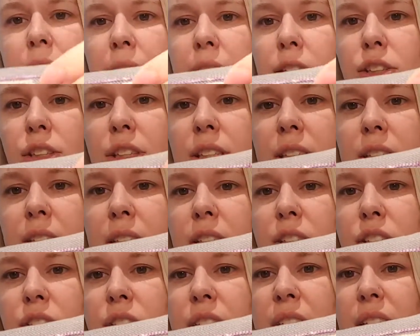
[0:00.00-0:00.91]
actually
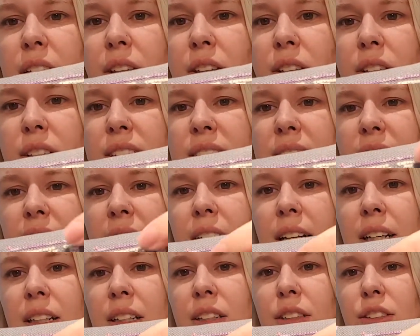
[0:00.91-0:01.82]
stitched, it looks
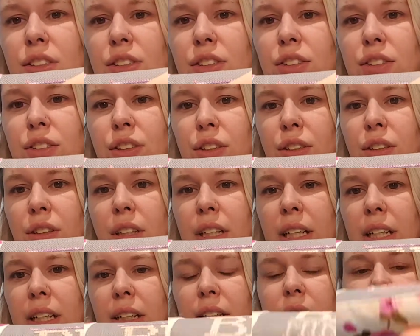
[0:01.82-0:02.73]
kind of
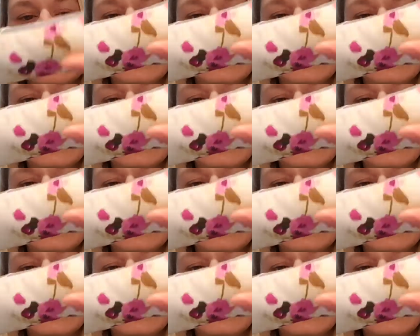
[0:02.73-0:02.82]
dirty.